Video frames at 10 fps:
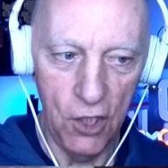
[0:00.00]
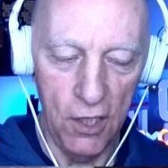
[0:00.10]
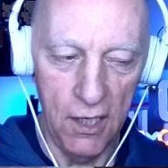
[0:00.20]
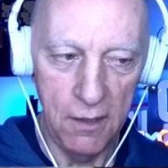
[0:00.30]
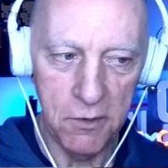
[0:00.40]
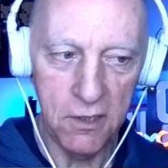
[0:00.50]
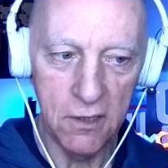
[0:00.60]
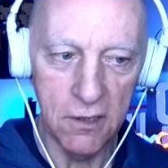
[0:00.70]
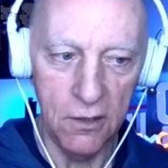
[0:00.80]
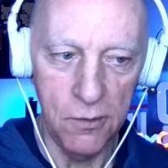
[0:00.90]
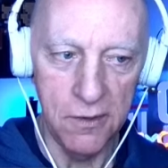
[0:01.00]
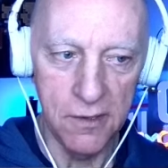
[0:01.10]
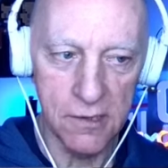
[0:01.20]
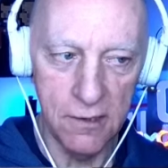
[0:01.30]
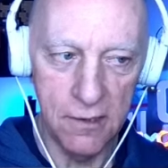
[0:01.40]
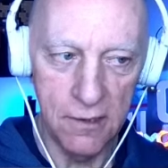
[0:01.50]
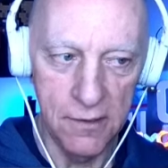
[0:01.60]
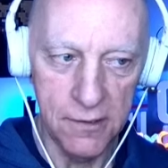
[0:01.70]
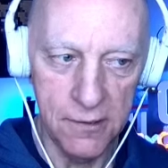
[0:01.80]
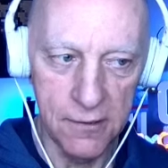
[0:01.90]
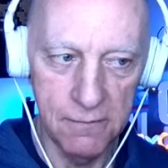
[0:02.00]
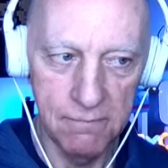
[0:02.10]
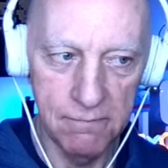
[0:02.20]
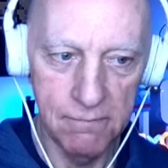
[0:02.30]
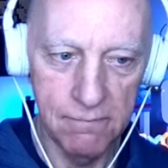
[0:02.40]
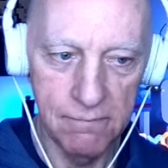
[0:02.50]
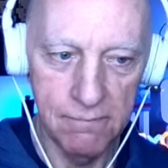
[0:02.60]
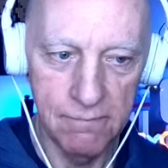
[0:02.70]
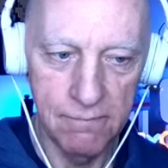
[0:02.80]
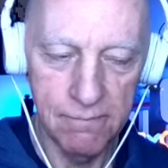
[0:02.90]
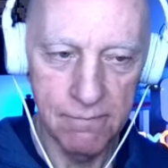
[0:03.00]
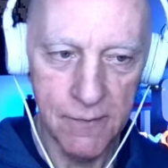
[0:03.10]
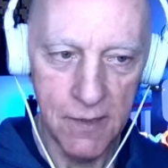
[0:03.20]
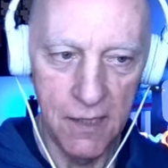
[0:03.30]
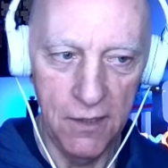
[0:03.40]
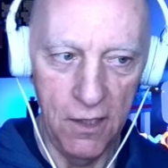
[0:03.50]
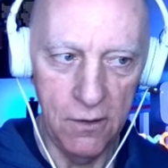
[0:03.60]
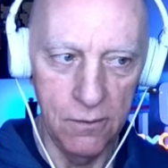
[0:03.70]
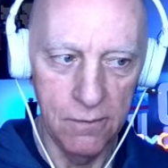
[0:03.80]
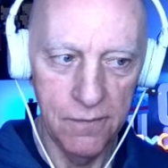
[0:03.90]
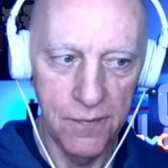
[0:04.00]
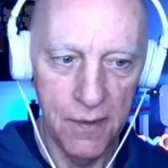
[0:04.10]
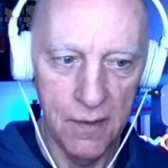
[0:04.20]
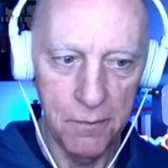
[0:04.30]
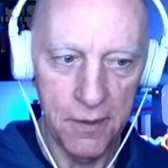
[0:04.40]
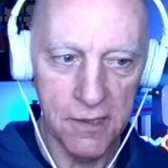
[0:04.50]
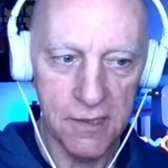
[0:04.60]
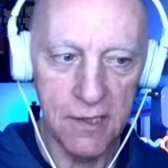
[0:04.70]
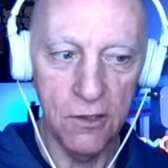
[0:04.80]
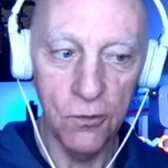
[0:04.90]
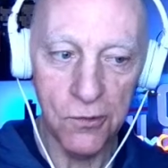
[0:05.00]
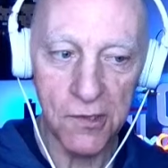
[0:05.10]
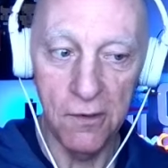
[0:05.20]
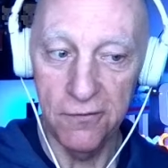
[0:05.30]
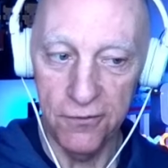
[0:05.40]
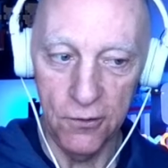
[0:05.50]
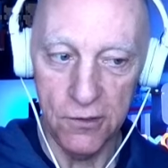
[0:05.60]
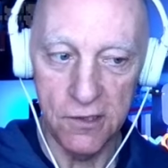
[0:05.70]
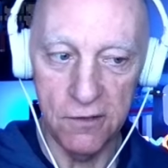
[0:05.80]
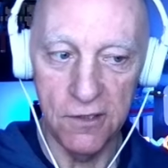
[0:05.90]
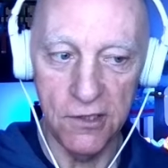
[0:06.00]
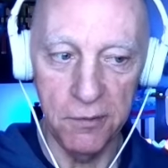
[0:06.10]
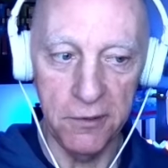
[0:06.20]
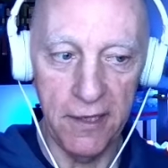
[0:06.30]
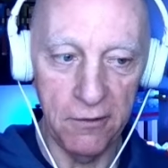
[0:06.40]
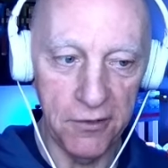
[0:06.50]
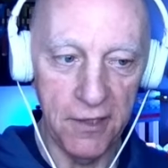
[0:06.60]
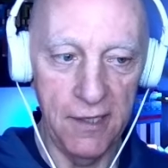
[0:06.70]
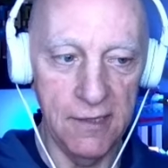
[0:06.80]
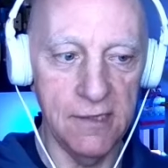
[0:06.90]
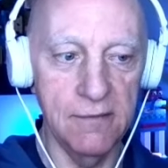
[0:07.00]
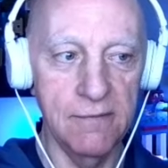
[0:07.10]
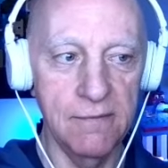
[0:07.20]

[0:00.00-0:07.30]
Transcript: I'm going to go with the silences. I know, because I can also afford to do the double health kits.